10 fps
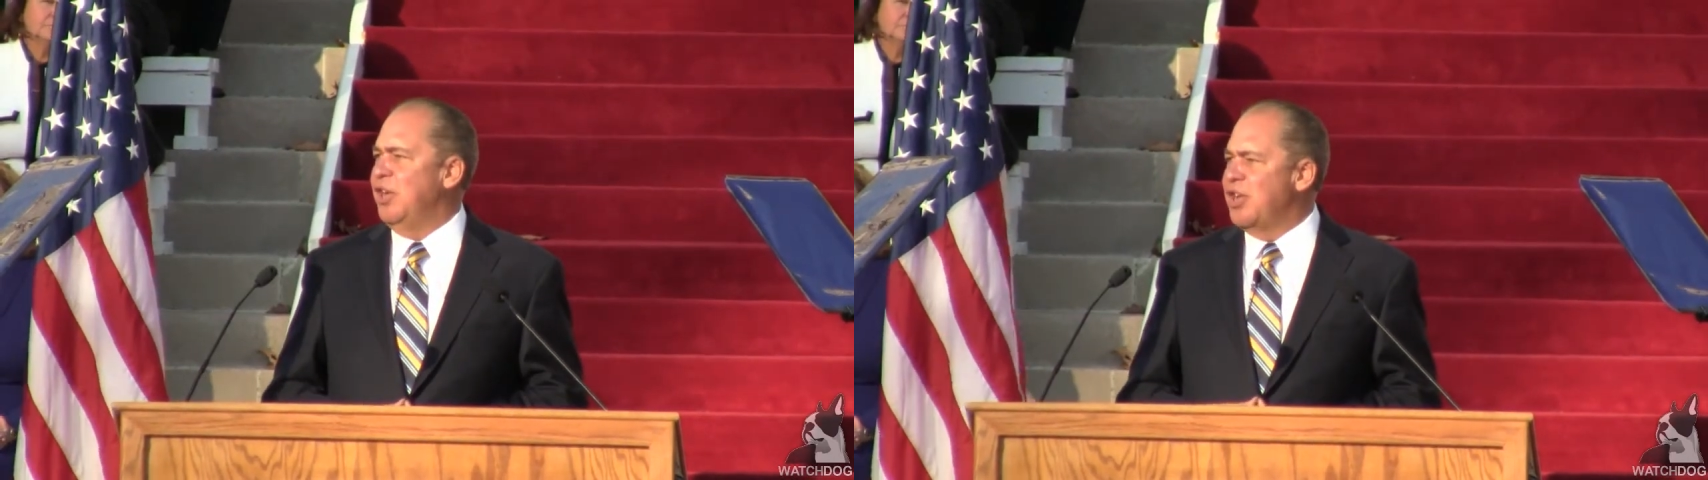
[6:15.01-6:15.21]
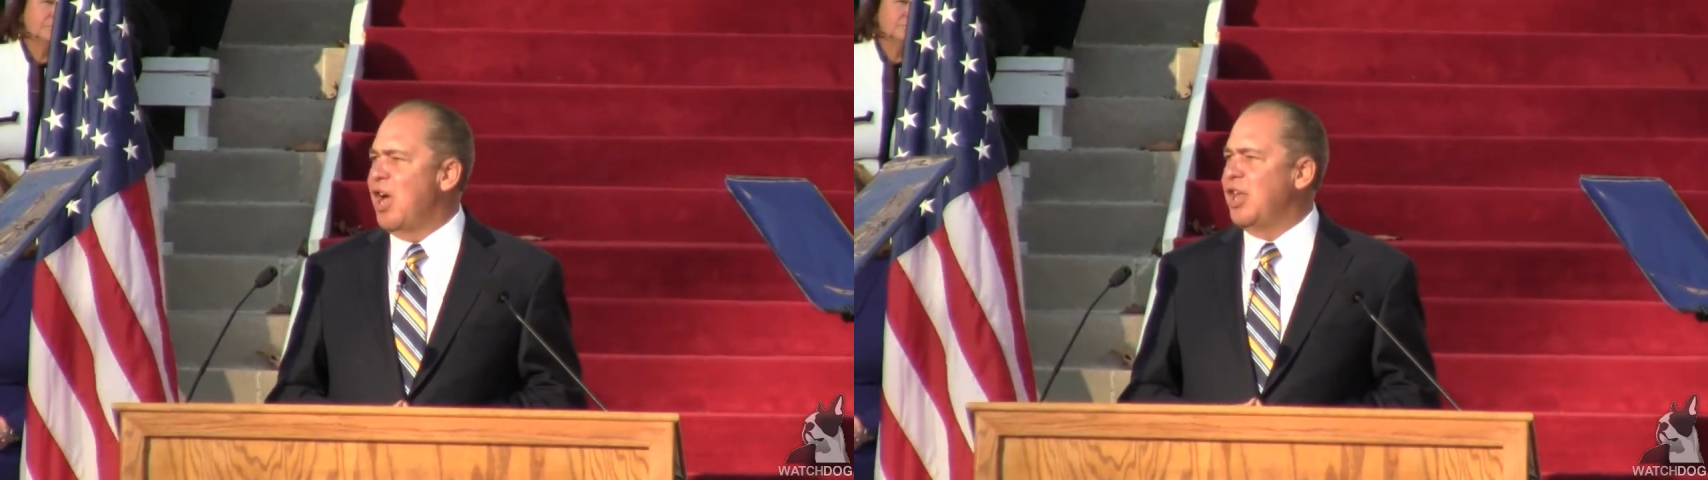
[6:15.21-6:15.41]

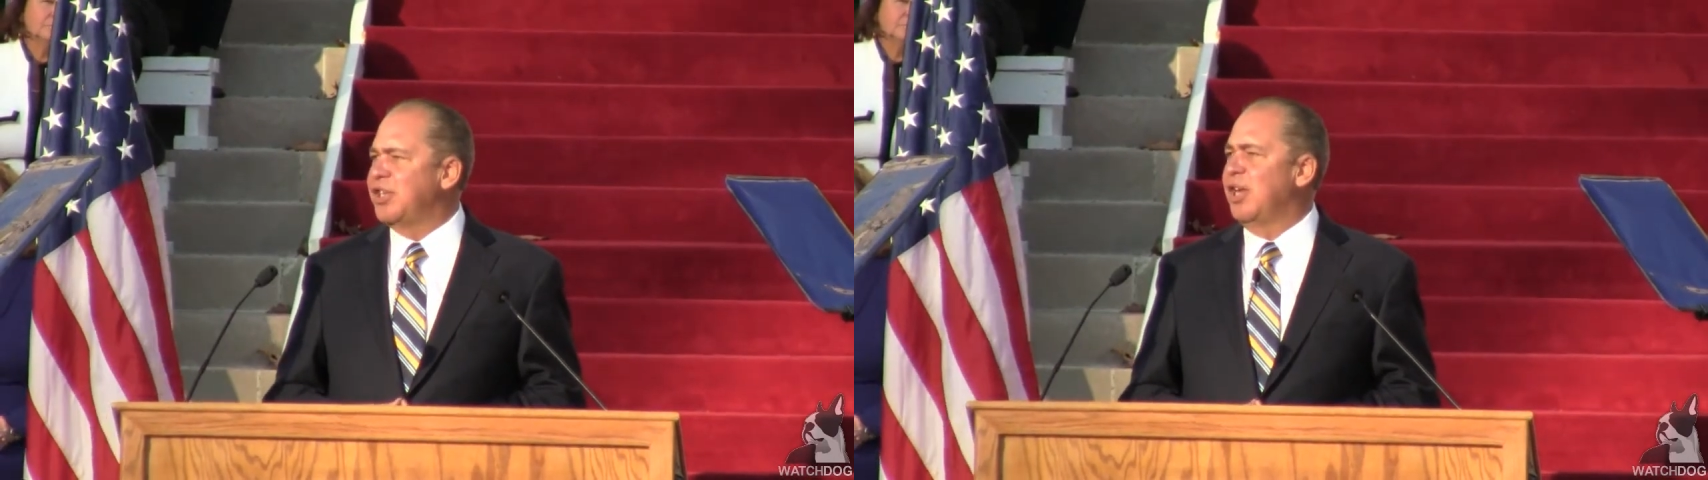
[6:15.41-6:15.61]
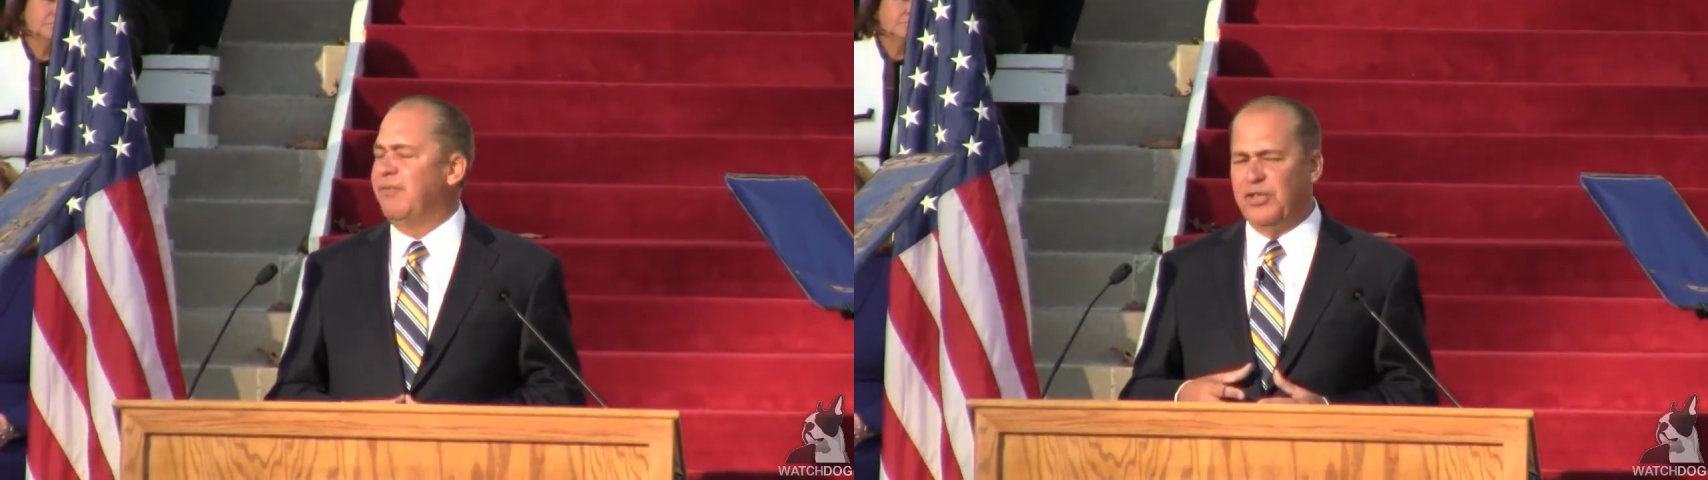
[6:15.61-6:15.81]

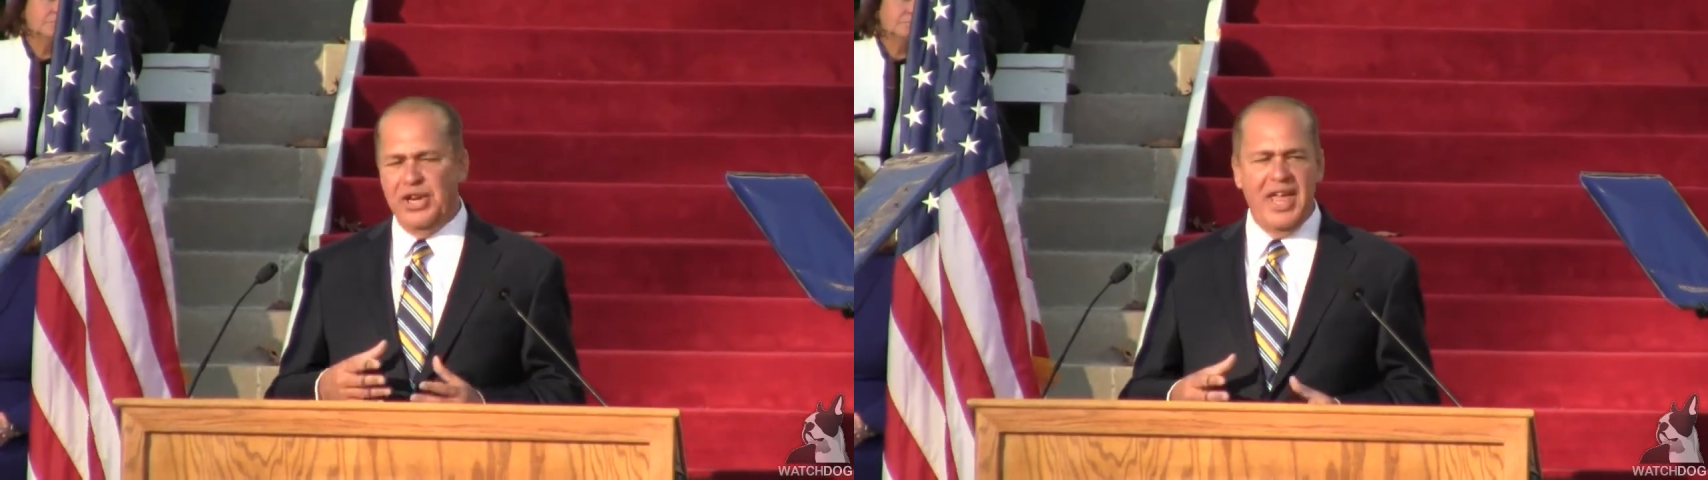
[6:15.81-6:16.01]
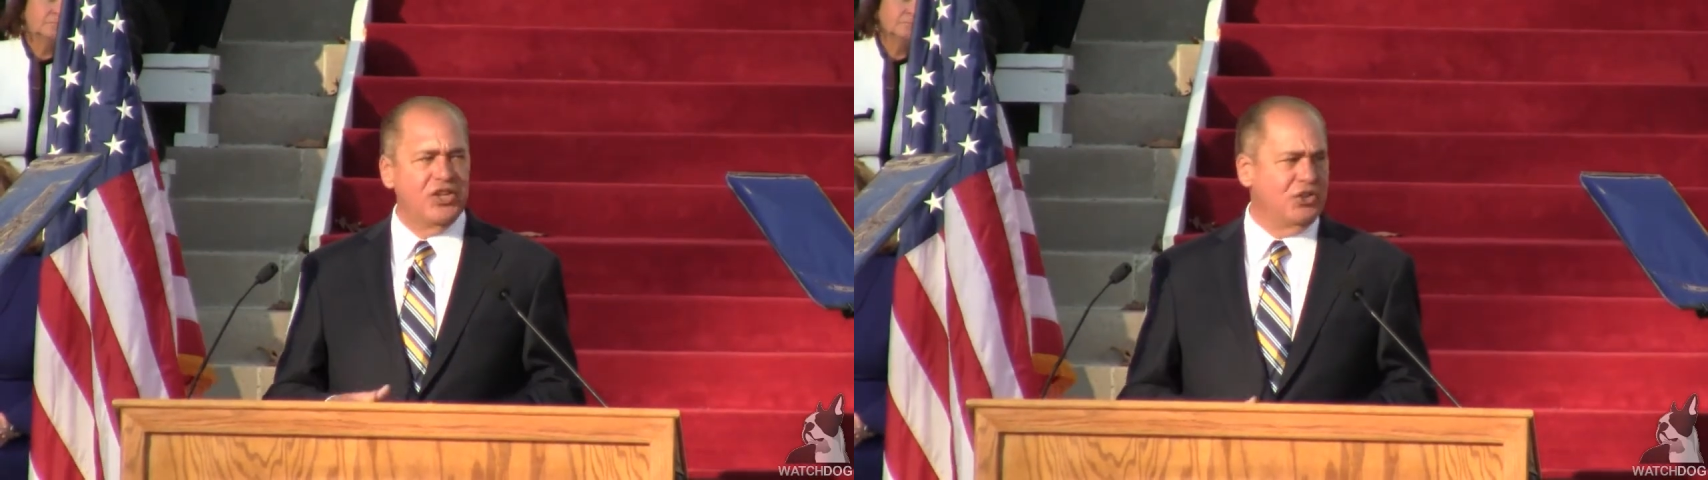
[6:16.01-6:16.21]
not for the
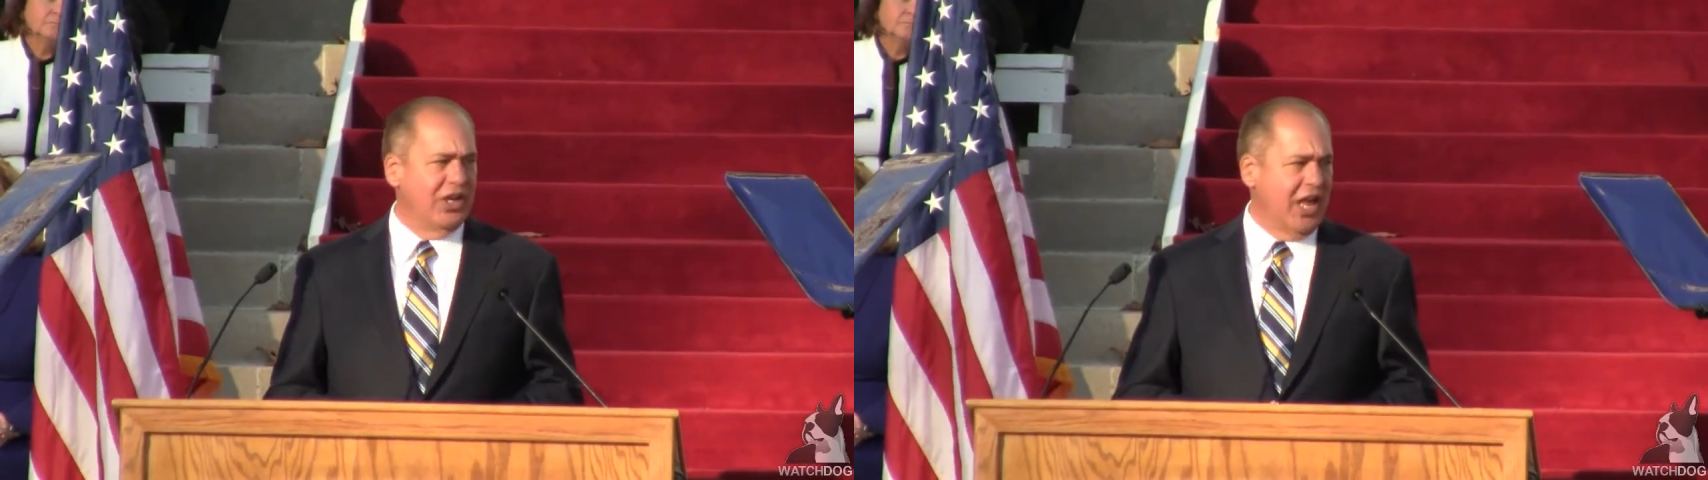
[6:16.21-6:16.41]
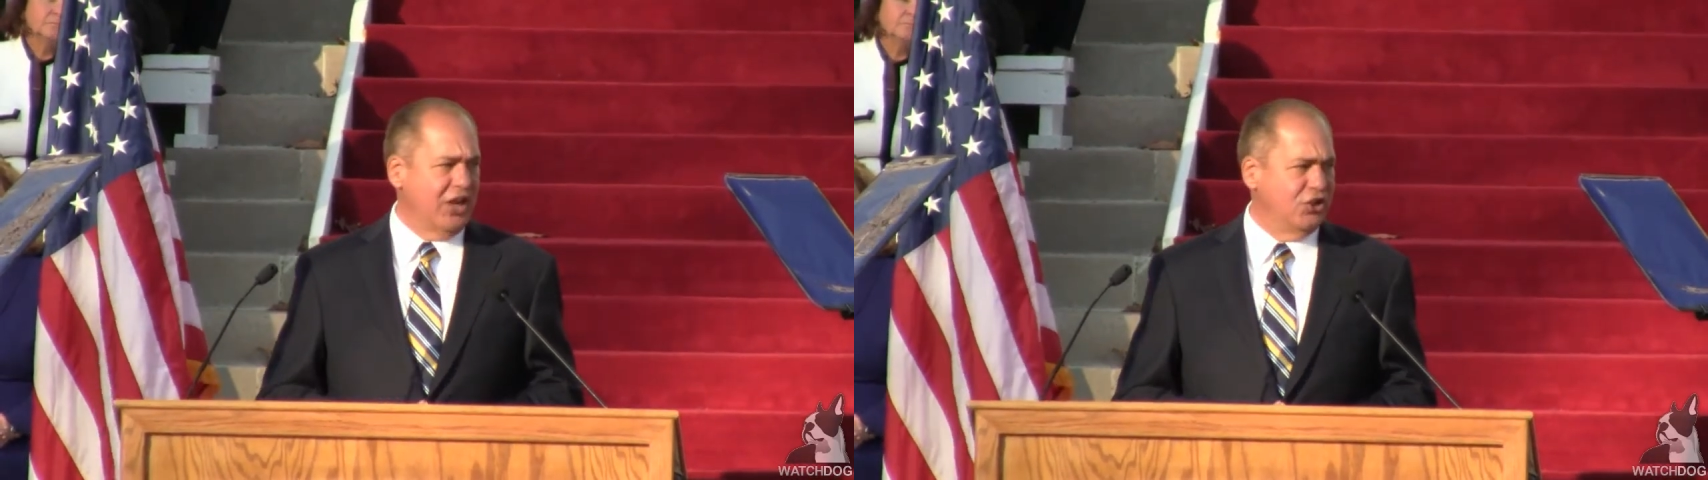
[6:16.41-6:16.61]
next
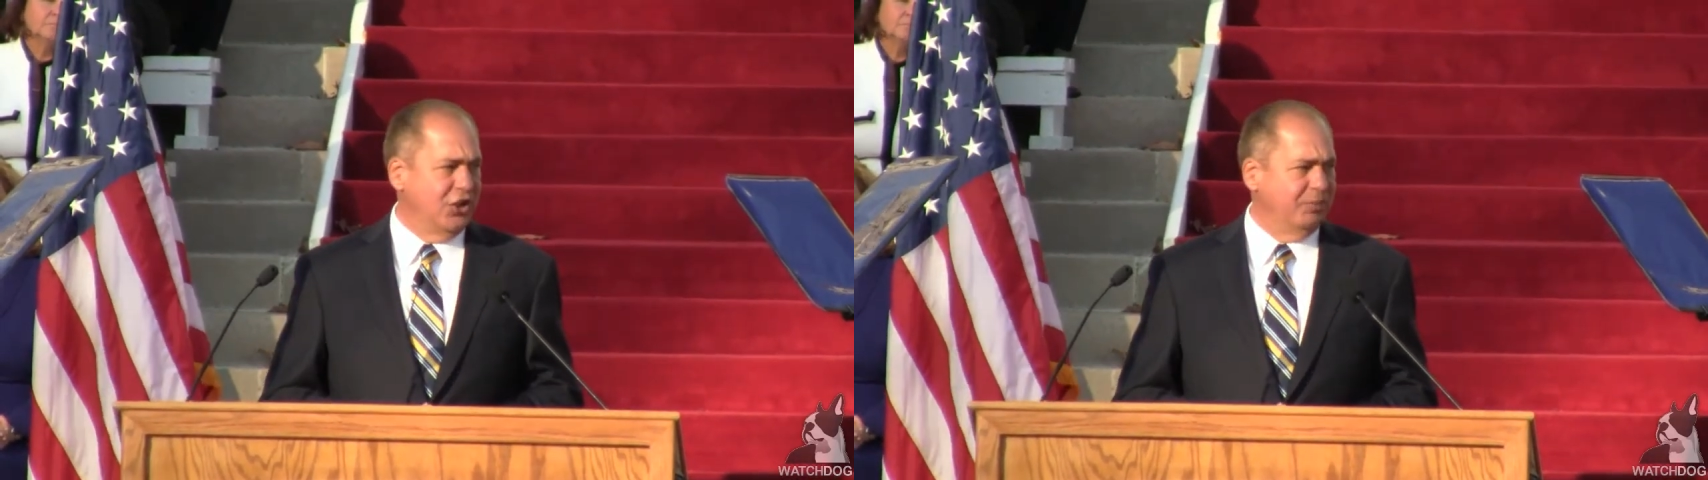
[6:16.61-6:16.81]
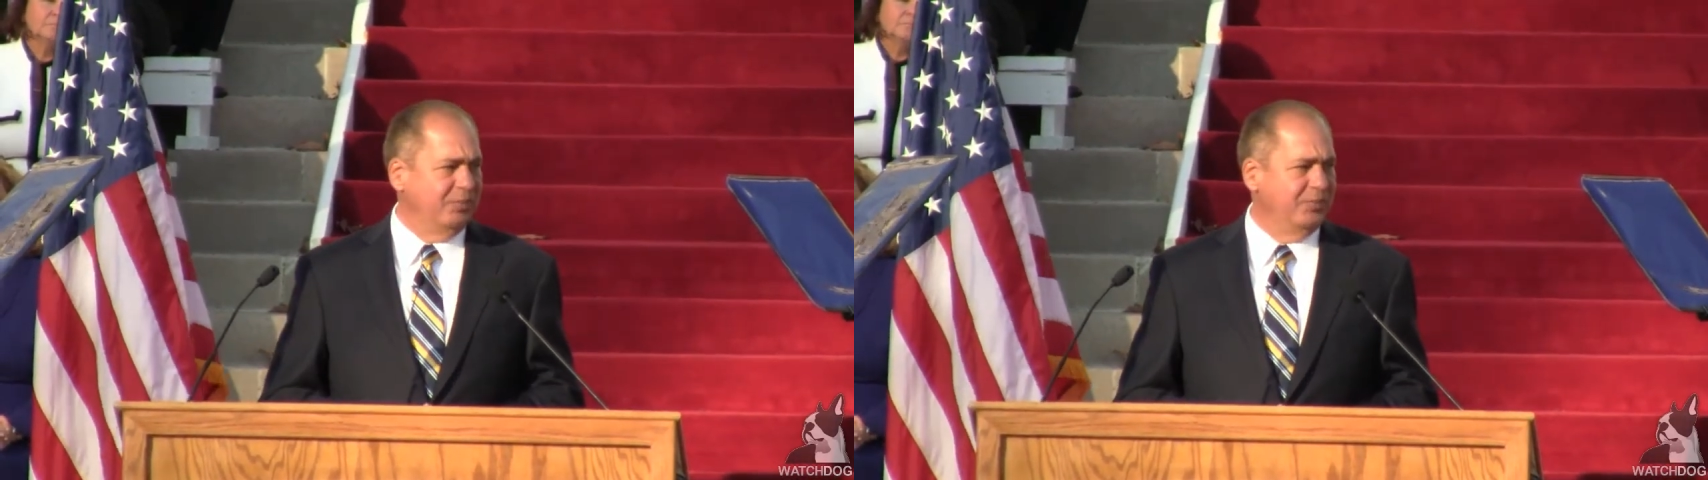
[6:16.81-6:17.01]
election.